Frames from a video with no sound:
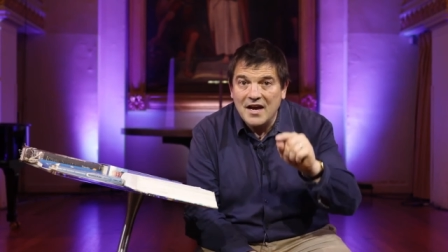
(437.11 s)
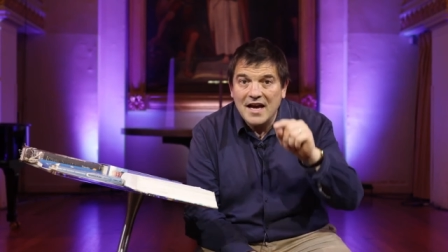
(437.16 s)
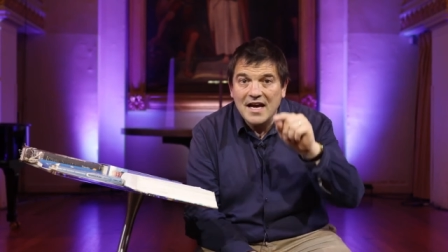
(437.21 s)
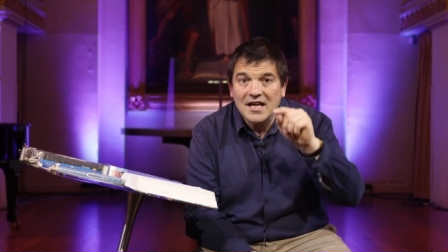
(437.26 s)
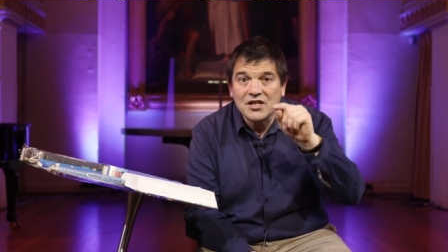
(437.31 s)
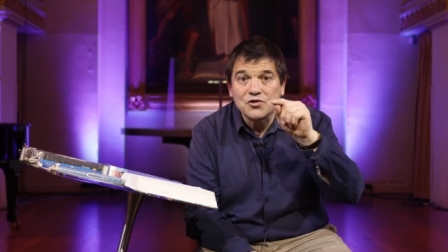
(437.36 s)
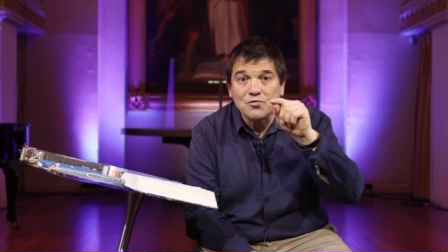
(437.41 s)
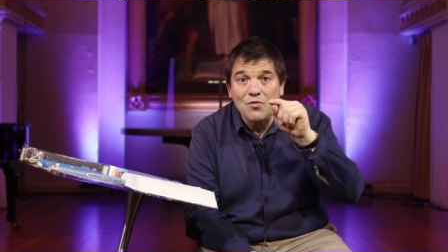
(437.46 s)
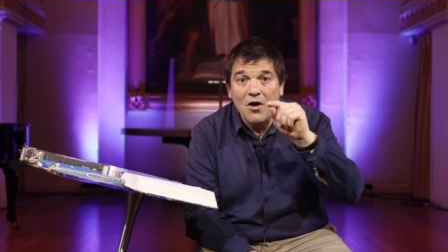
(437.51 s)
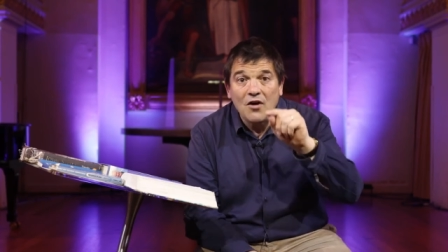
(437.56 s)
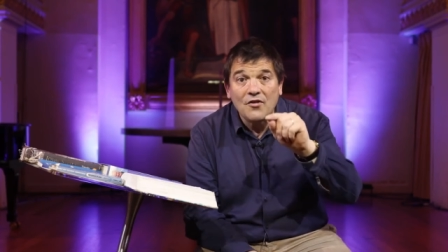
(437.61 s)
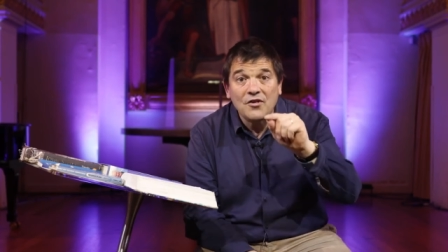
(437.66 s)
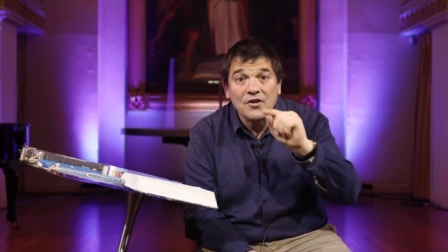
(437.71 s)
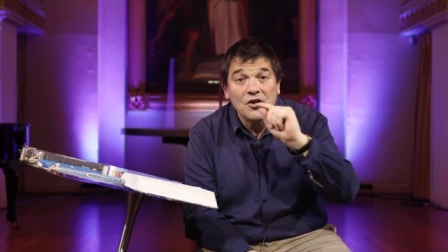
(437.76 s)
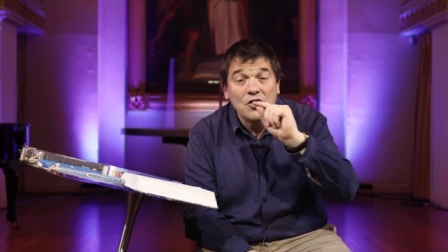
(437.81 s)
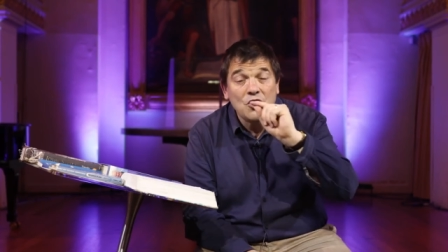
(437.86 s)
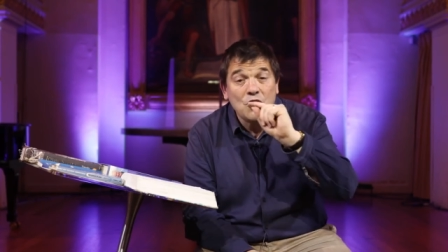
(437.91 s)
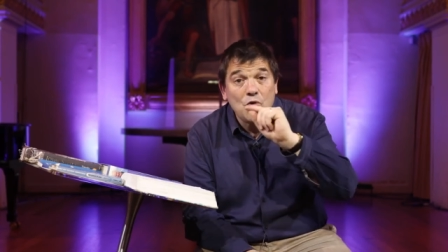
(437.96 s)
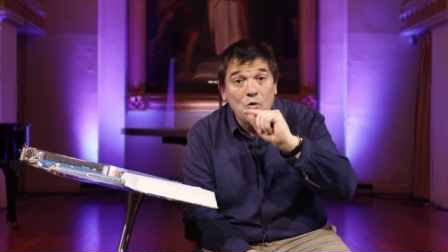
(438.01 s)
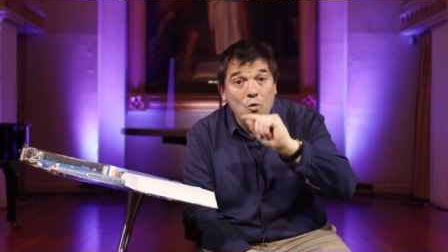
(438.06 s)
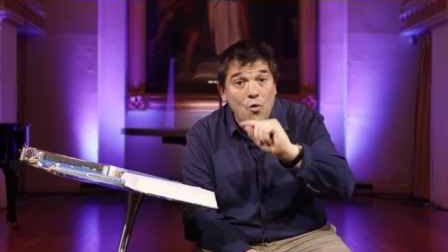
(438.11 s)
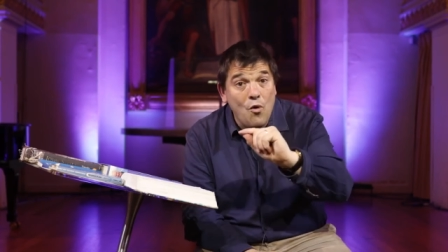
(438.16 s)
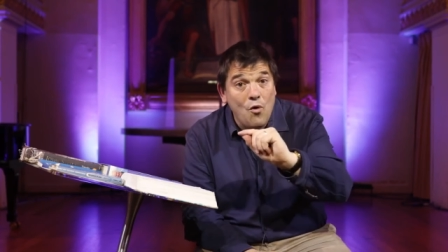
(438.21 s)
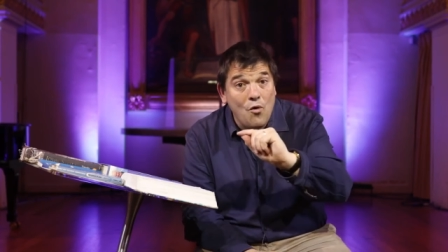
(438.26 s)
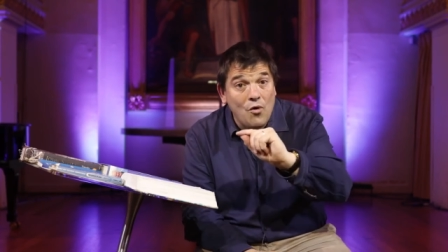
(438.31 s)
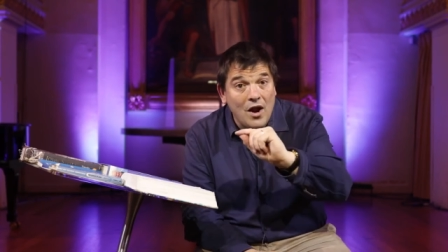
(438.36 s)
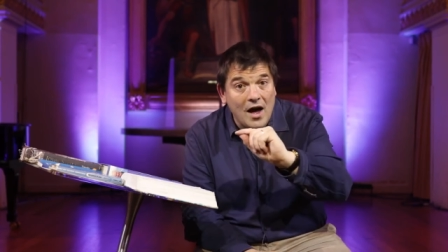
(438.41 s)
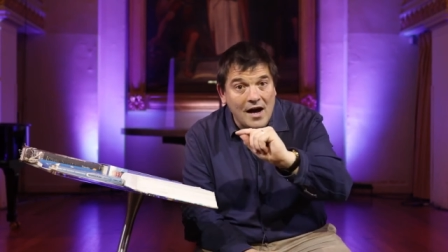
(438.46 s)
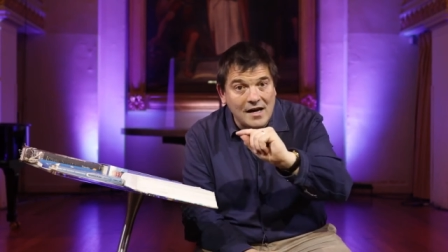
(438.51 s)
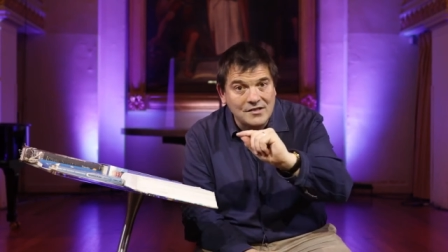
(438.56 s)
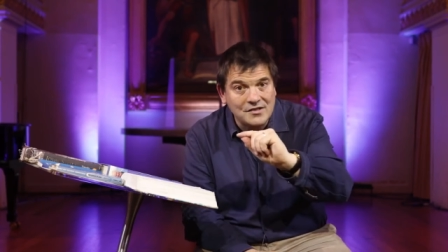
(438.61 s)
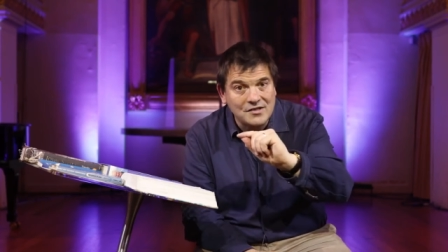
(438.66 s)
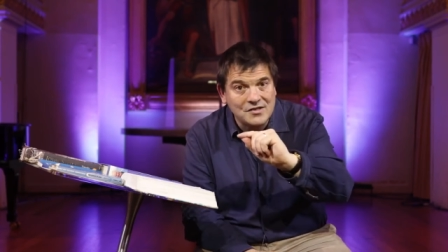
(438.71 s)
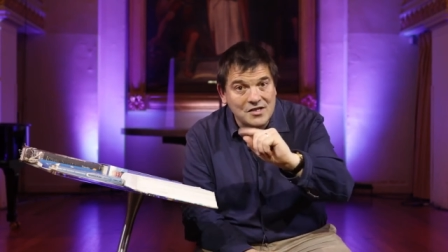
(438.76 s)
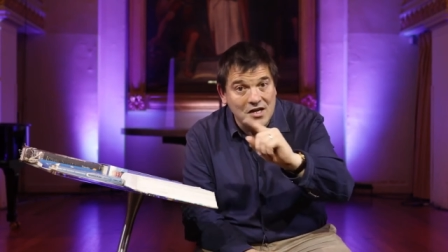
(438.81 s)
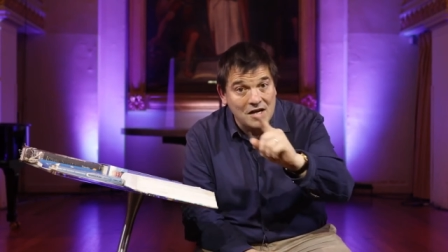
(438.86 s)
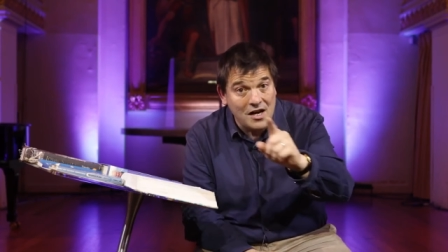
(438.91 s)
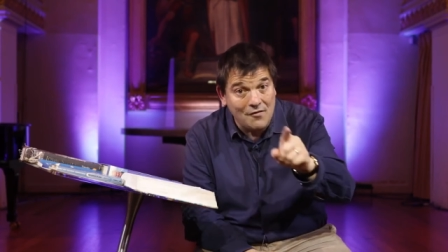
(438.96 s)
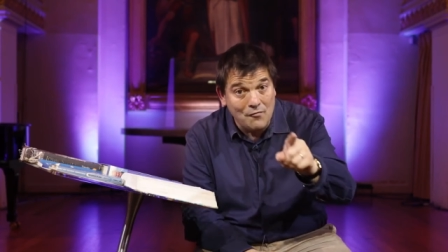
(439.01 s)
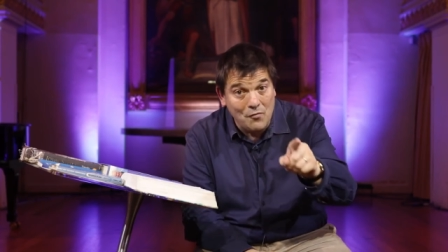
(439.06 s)
It's rather to call us
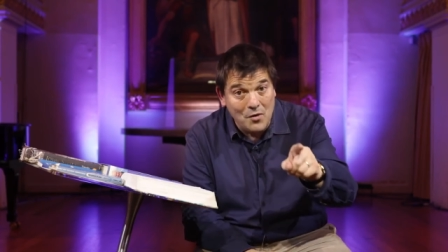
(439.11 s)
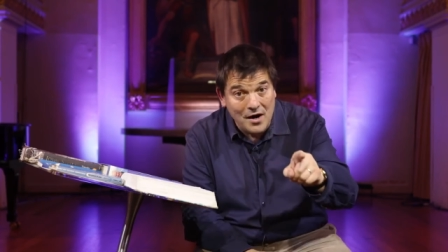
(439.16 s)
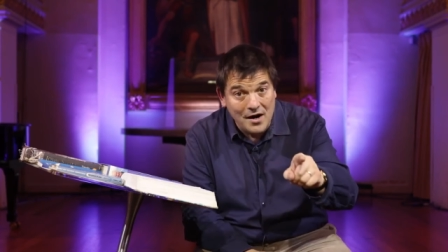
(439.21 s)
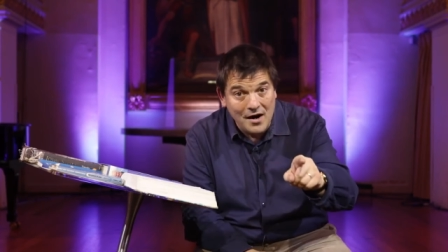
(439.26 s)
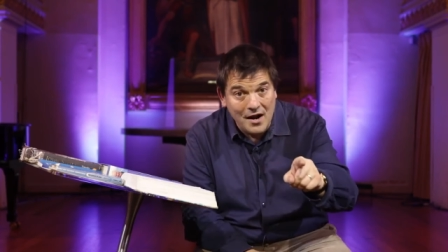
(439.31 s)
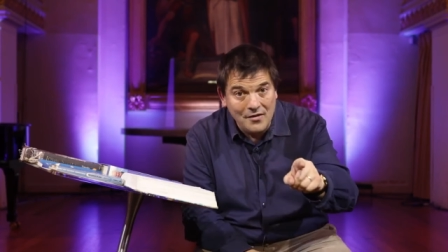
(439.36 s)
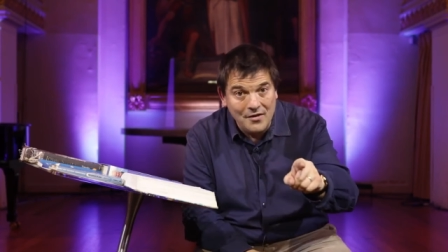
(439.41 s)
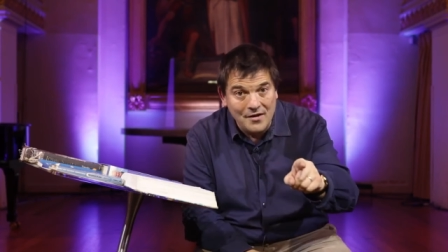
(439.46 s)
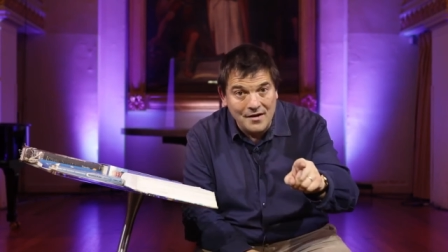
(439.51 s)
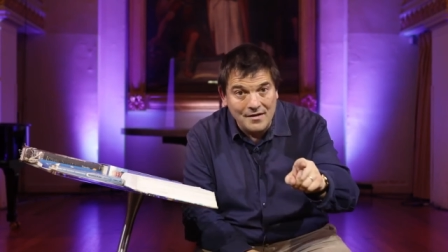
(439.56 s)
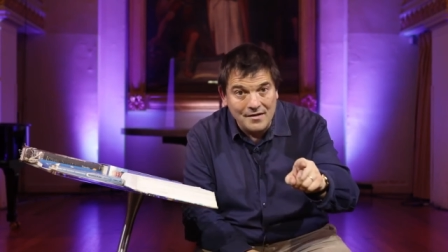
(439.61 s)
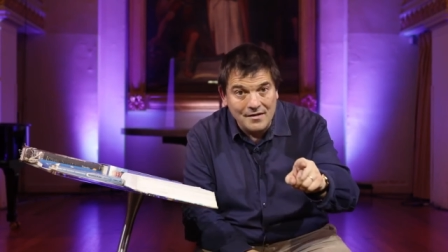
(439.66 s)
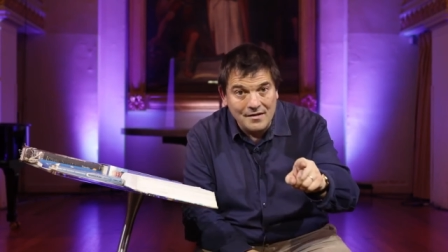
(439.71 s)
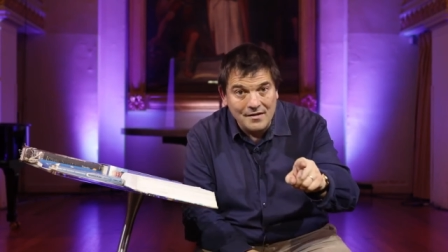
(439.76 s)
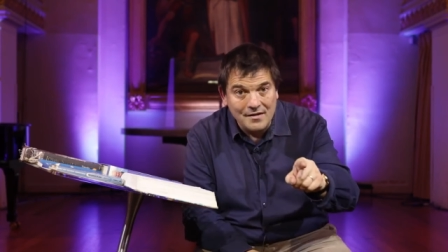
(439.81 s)
to love one another.